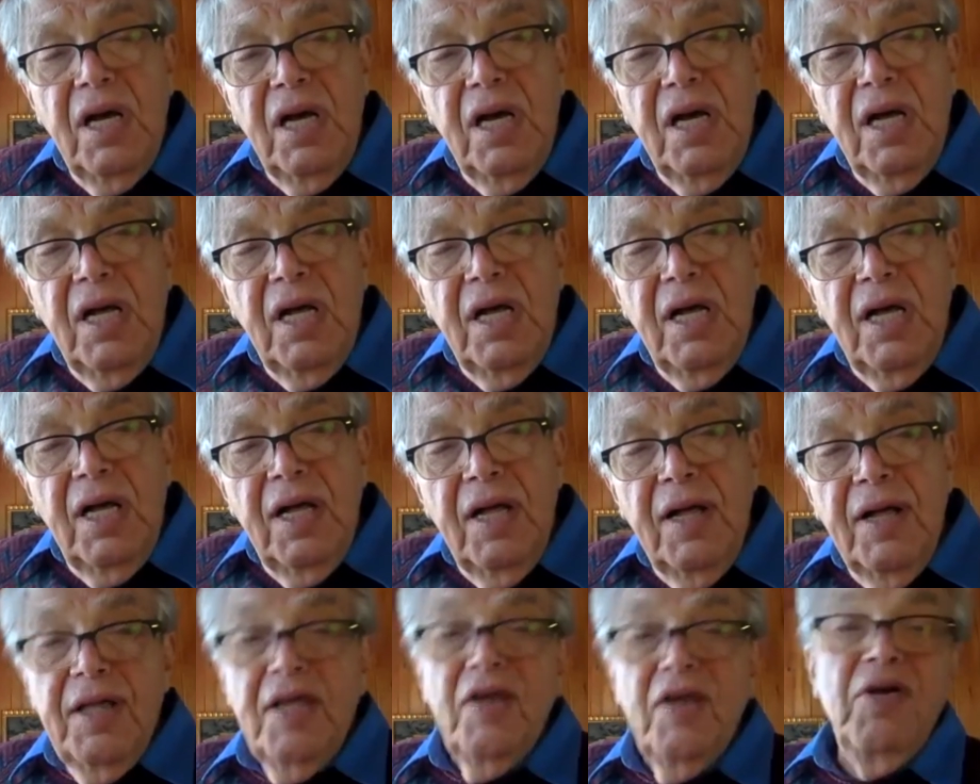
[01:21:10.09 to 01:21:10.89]

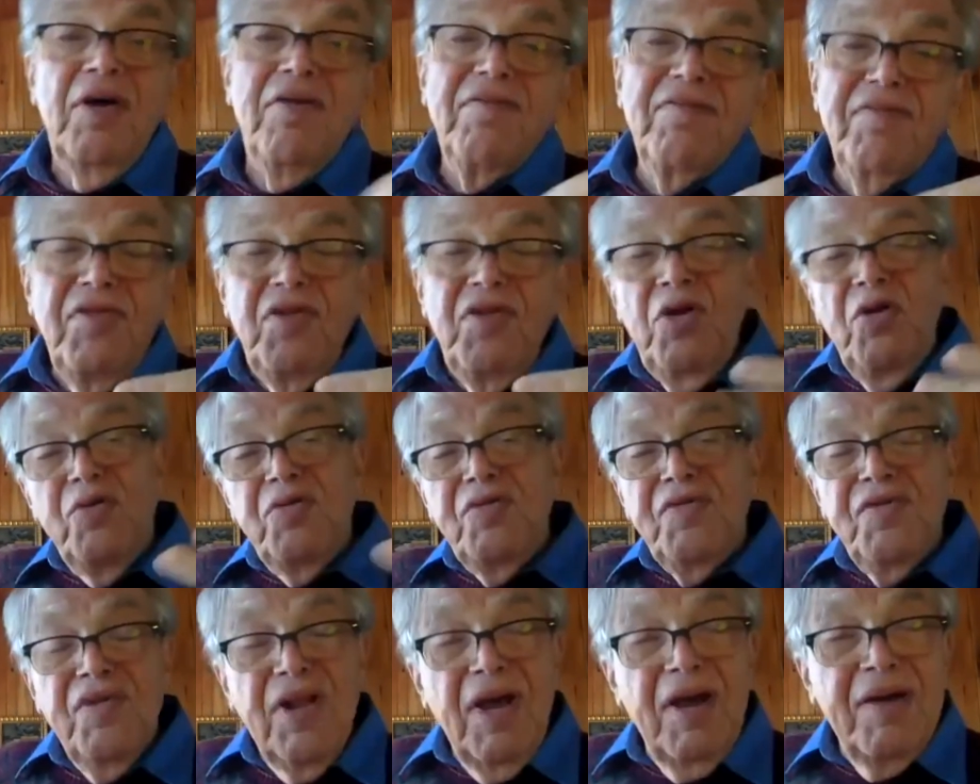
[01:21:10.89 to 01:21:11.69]
Uh, you have
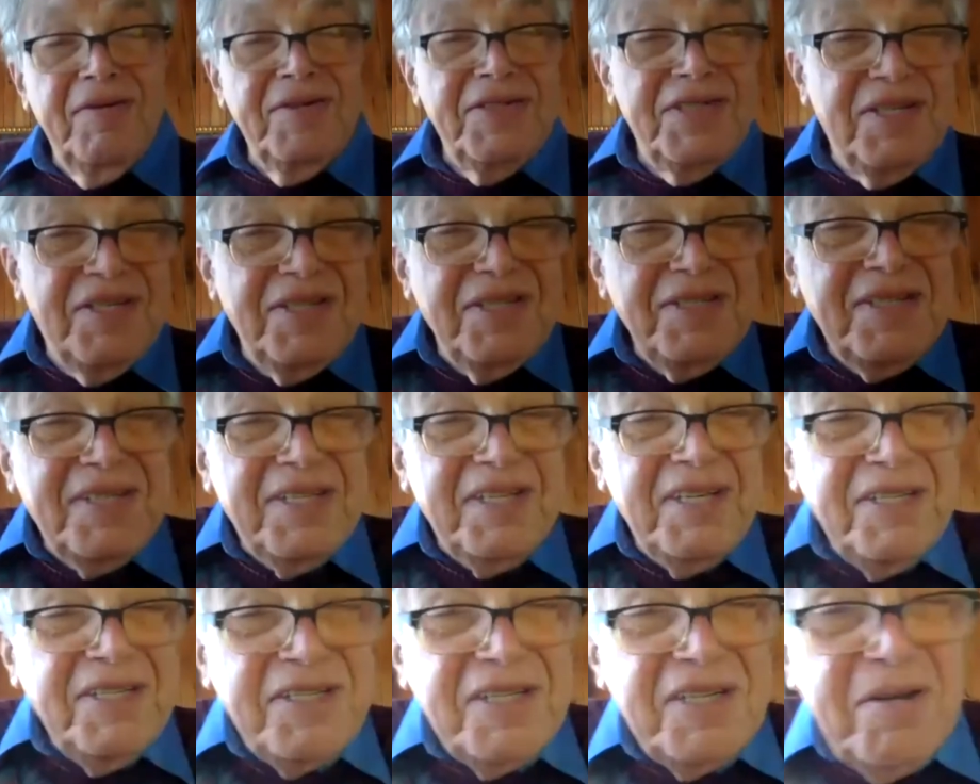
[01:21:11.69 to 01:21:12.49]
Newton. I was just
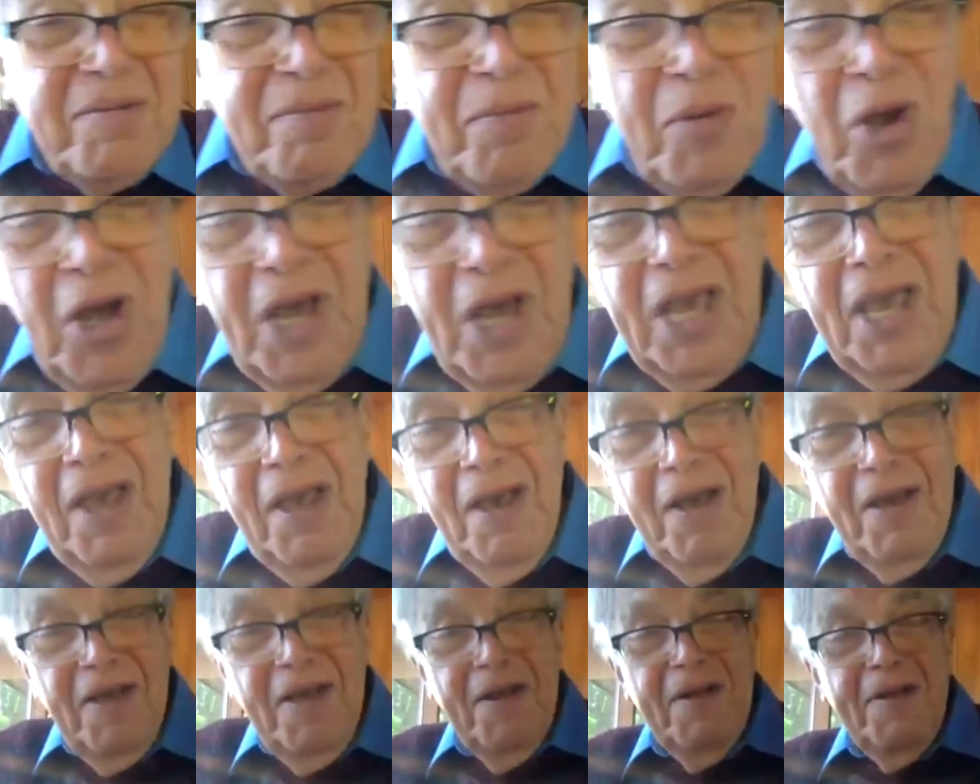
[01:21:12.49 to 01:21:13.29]
teaching my
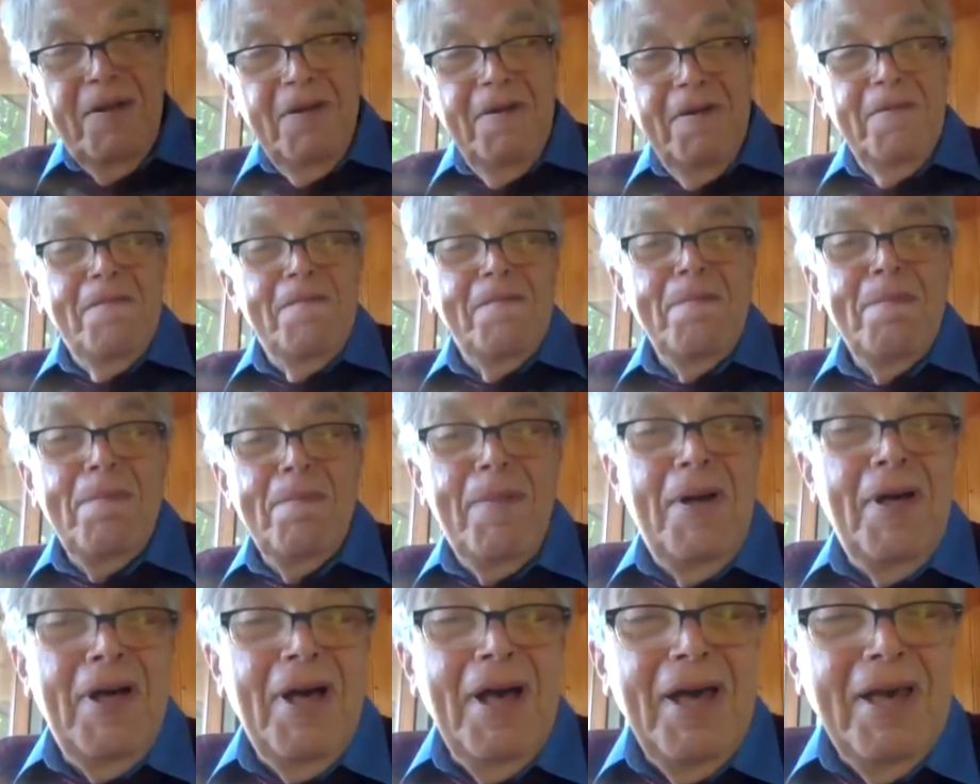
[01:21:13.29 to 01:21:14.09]

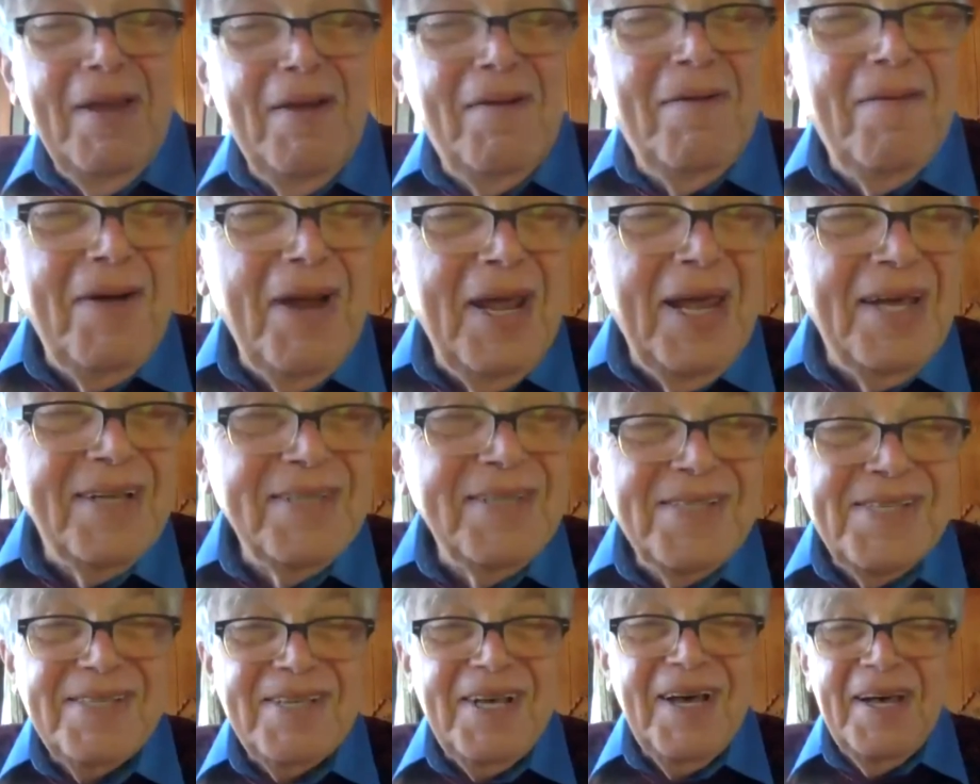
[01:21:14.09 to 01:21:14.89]
my
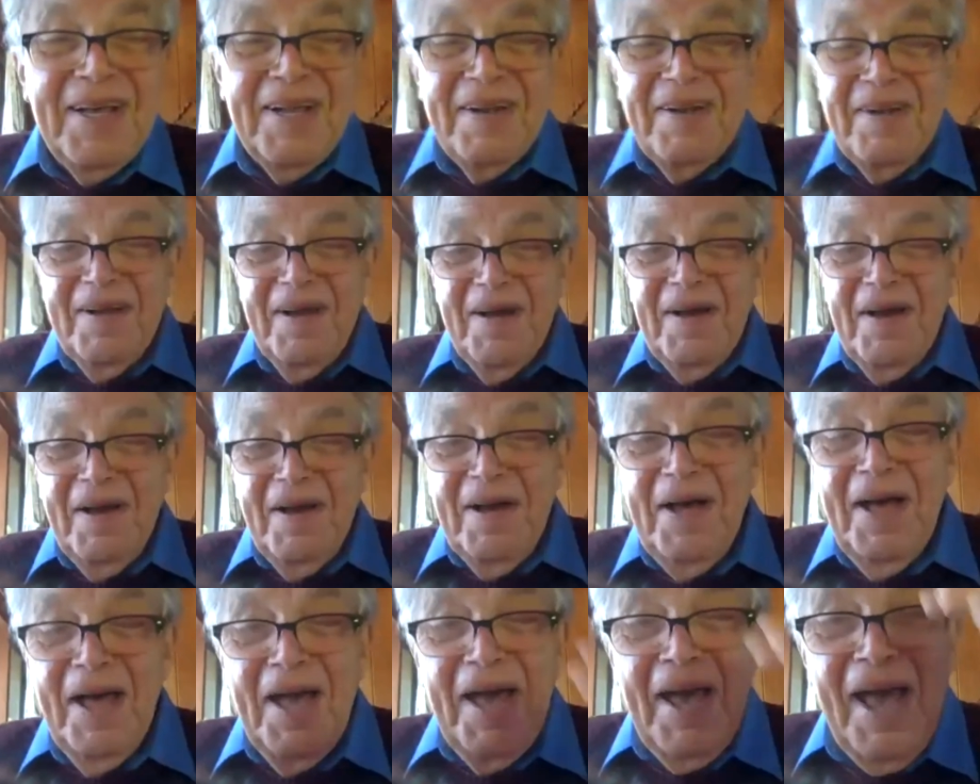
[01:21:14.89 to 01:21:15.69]
grandson
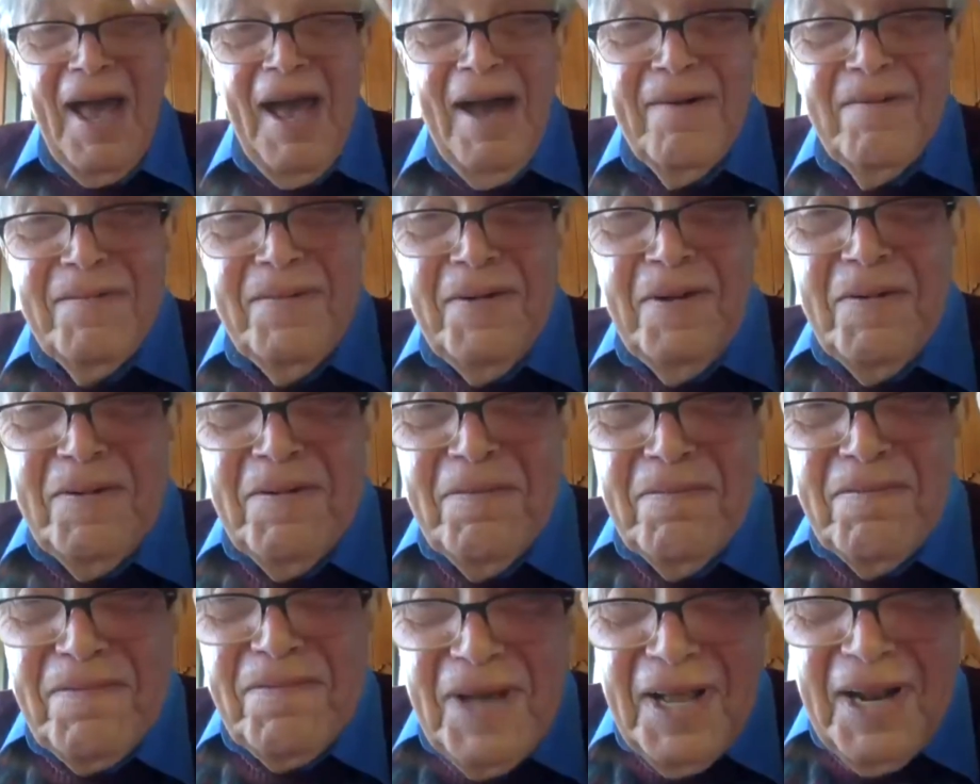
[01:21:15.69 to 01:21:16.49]
uh, how
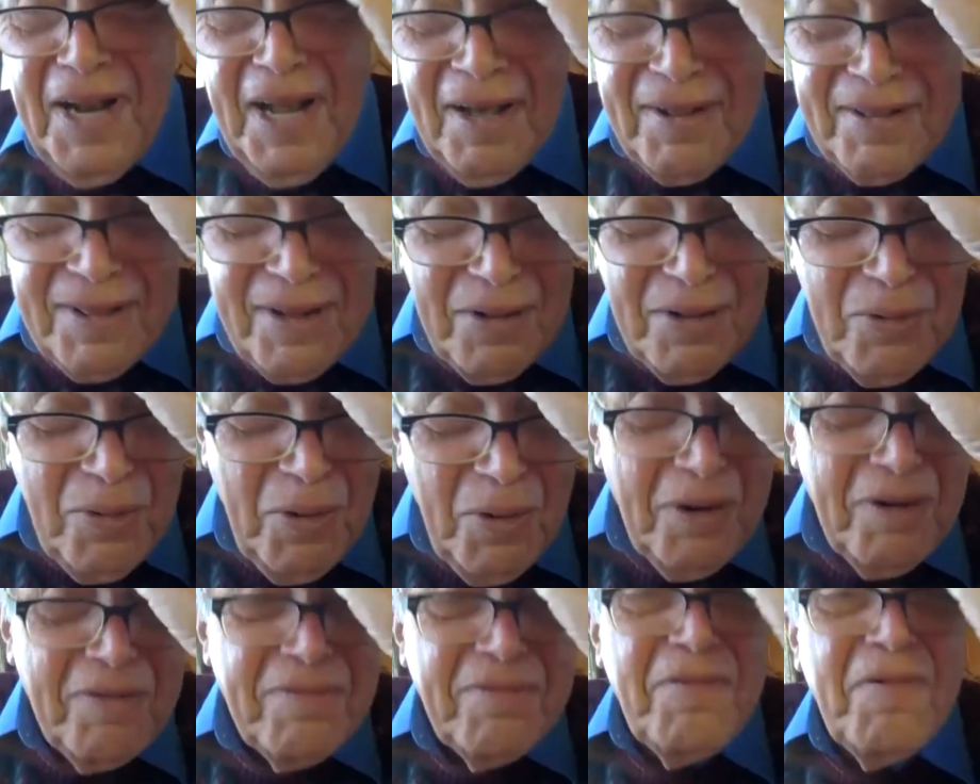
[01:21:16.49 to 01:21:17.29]
Newton figured out the
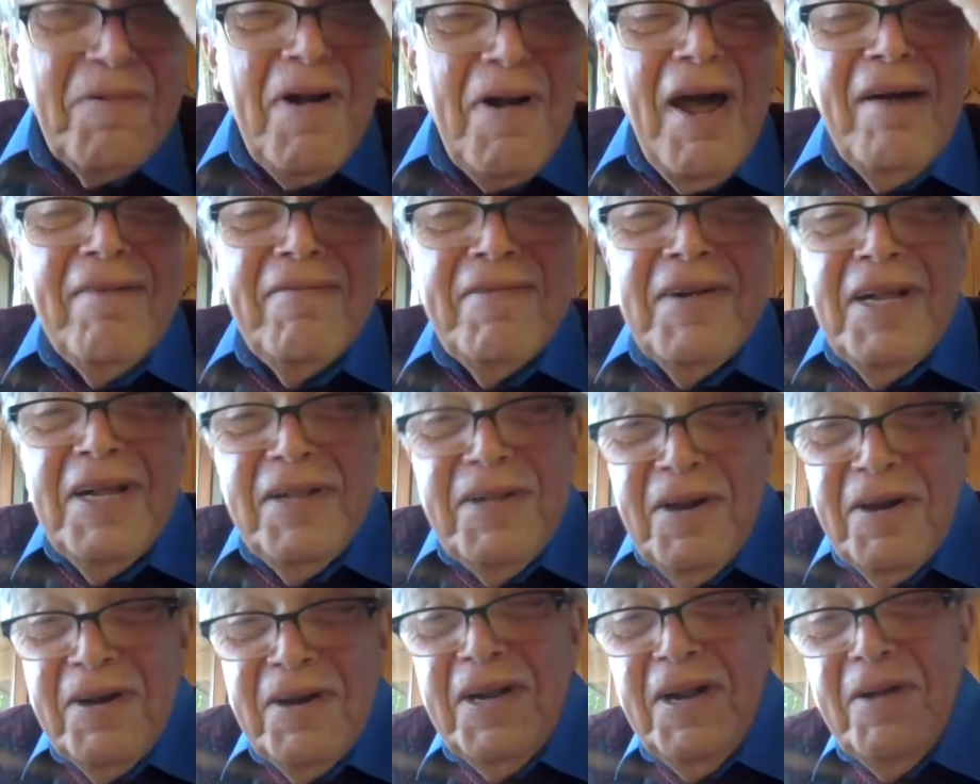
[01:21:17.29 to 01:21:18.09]
law of
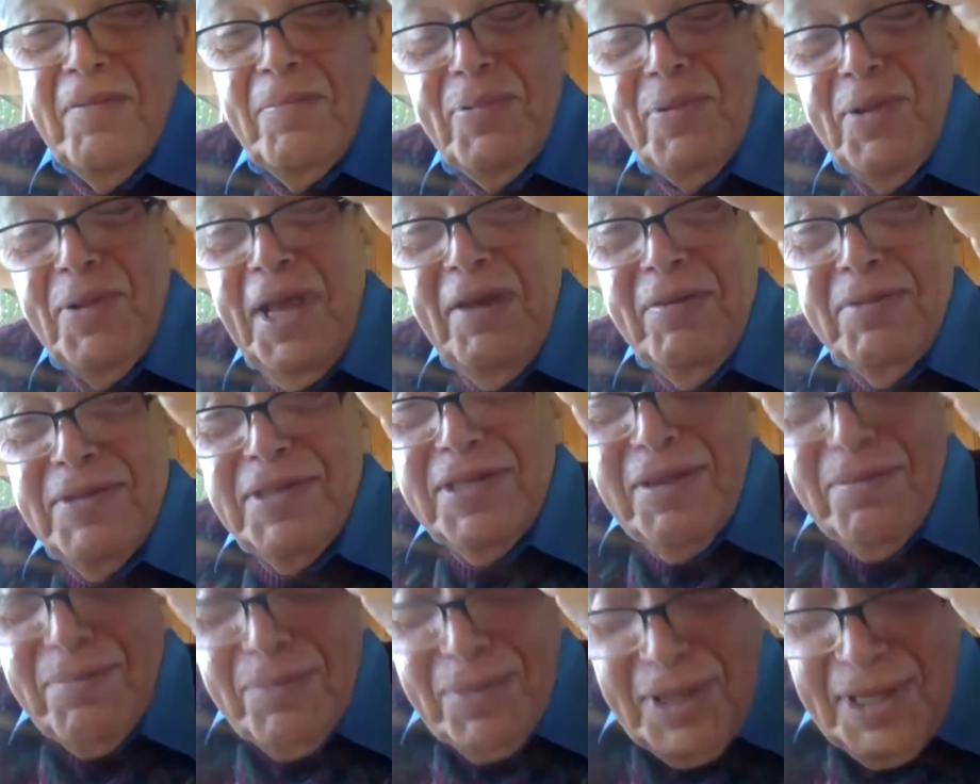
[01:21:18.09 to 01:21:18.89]
gravity during the plague. He
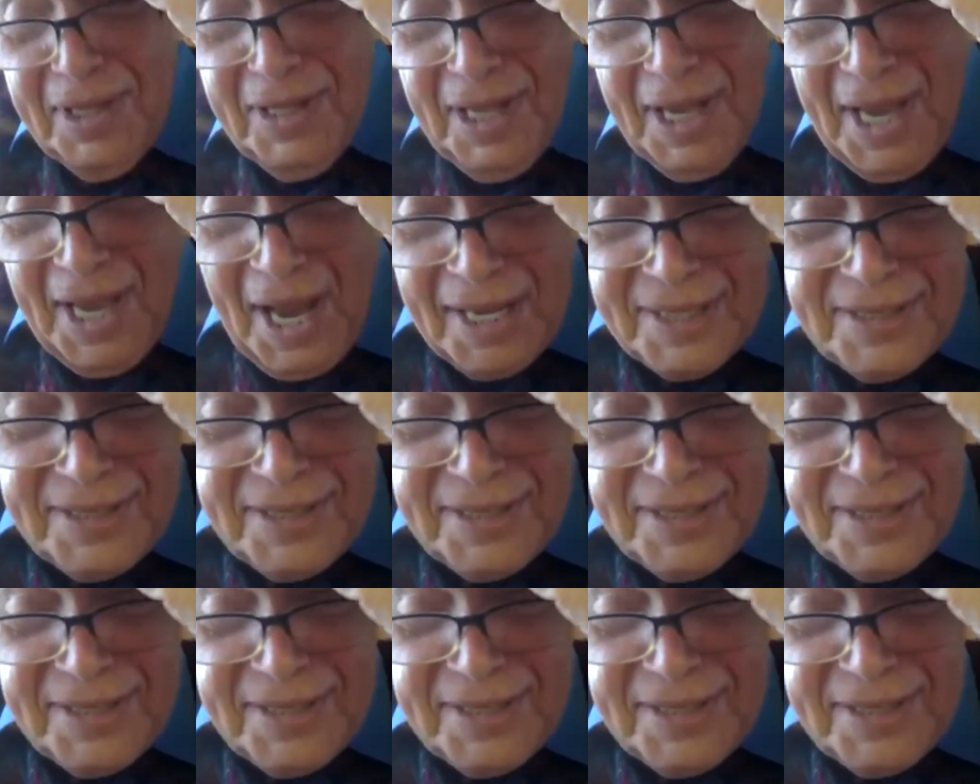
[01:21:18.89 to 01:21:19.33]
was completely